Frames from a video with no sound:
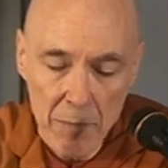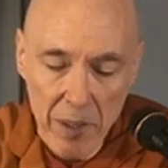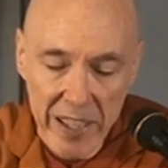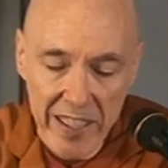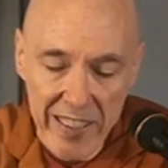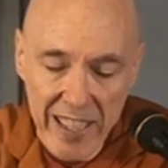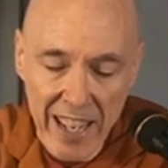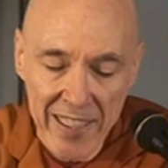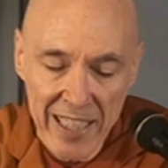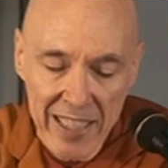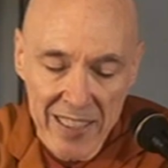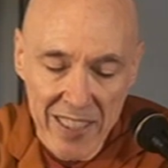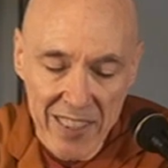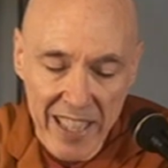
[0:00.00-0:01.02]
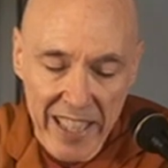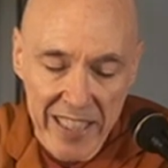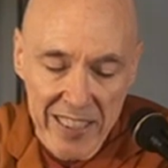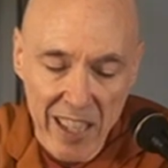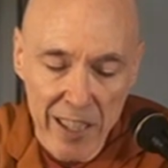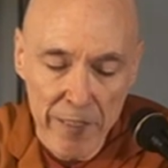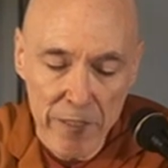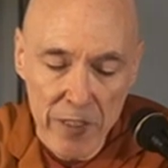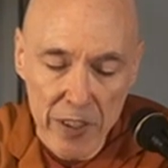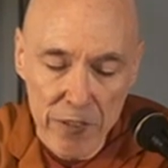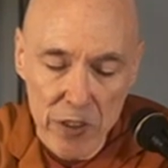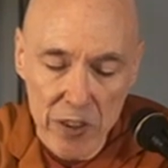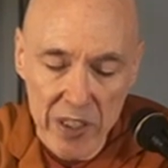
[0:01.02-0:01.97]
by attending to things
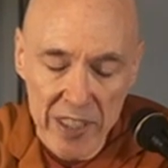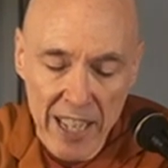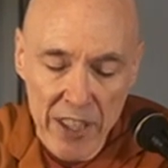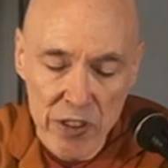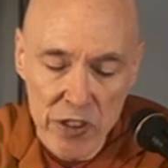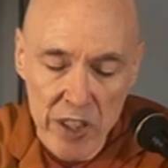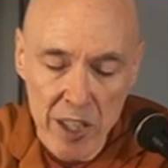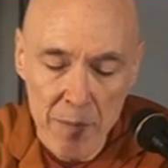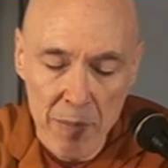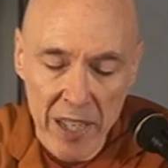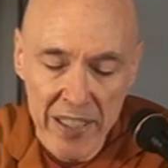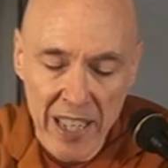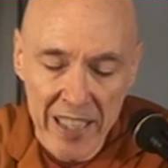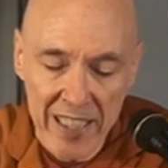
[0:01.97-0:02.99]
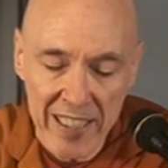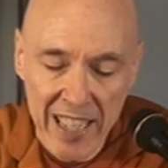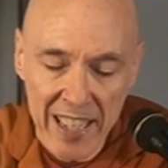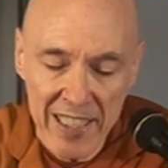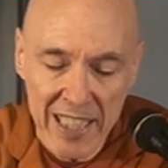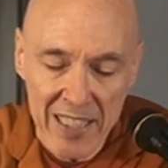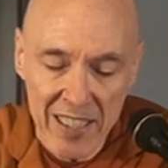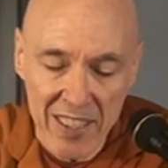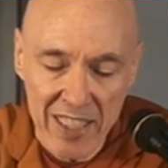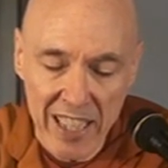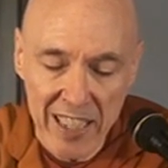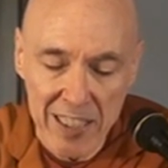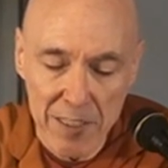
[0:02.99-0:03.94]
unfit for attention, by not attending to
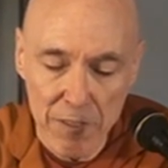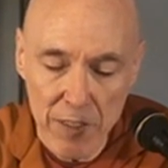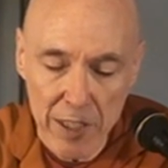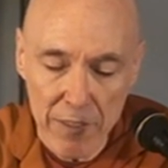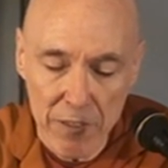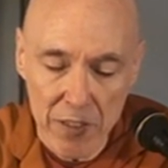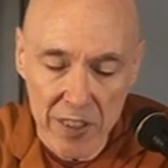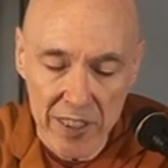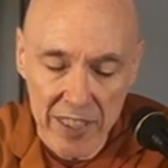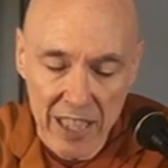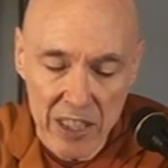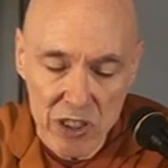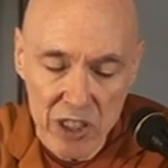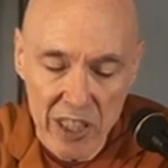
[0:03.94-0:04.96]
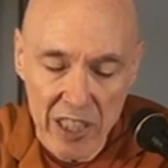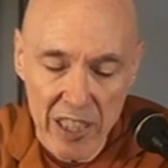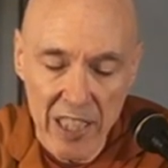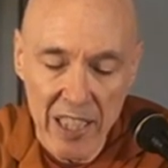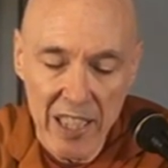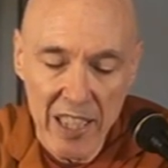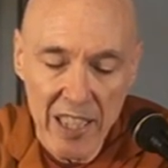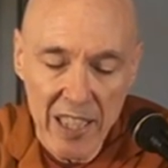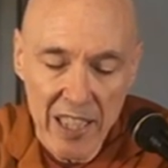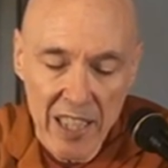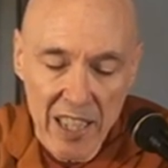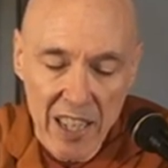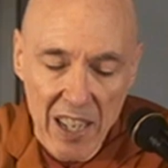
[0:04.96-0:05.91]
things fit for attention,
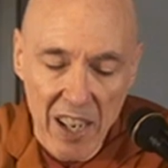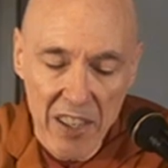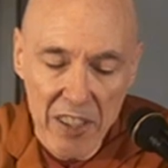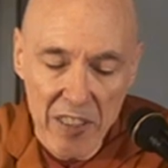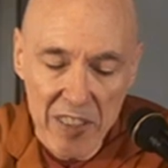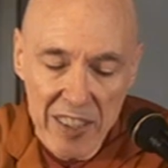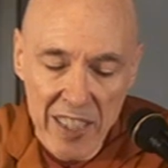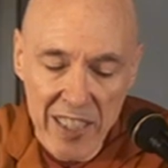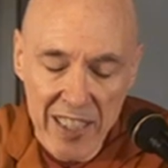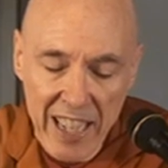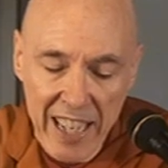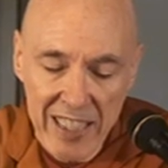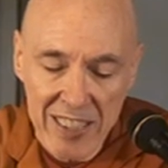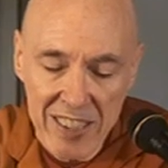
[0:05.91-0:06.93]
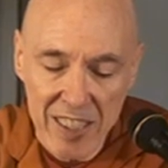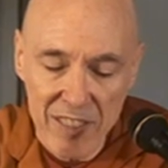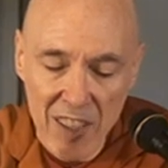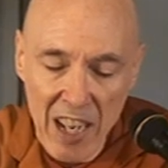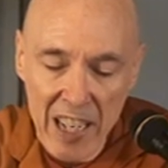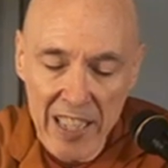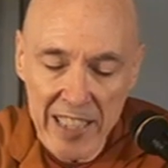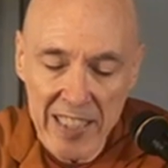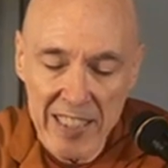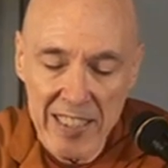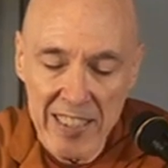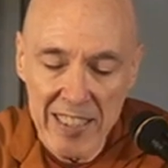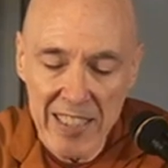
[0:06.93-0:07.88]
unarisen taints
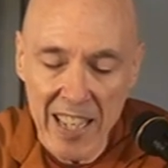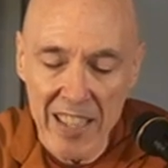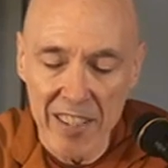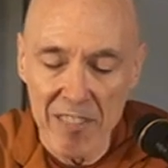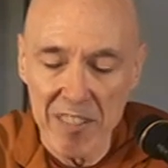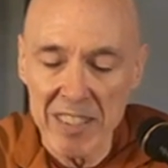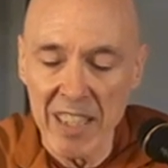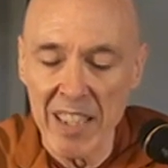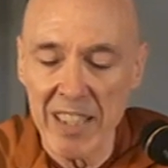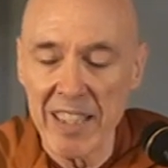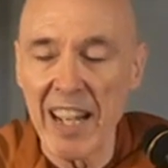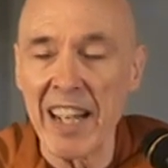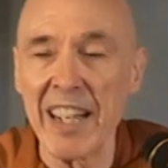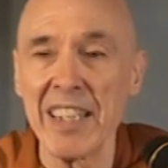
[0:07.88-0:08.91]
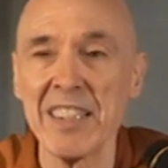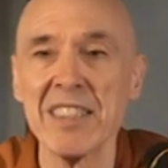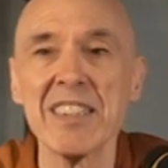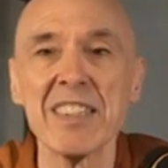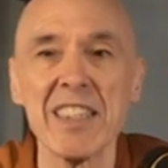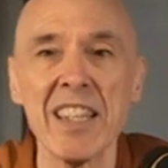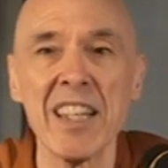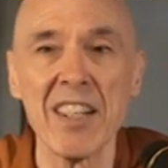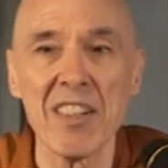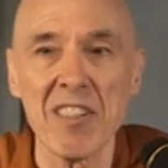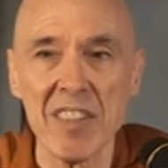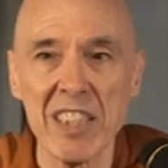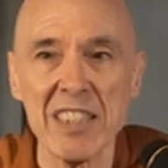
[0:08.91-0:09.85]
arise and arisen taints
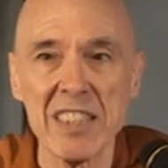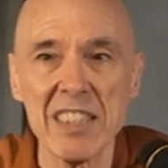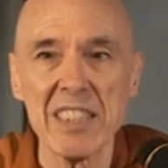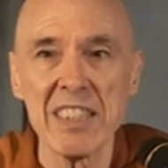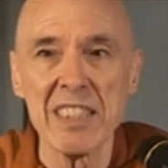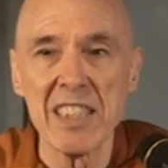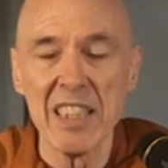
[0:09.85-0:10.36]
increase.